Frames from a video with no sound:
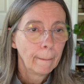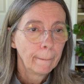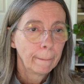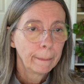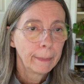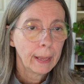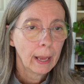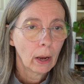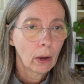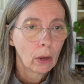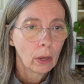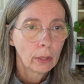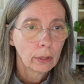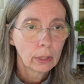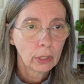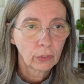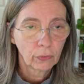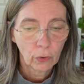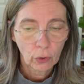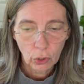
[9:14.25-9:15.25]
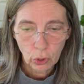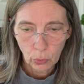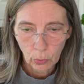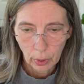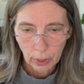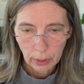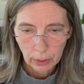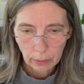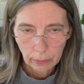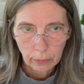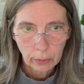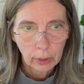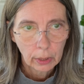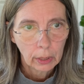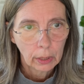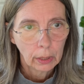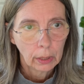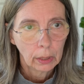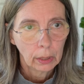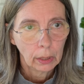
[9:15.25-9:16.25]
Now, this first one,
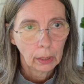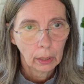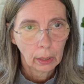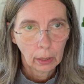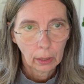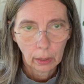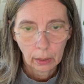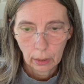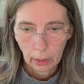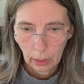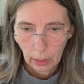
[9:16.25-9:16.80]
it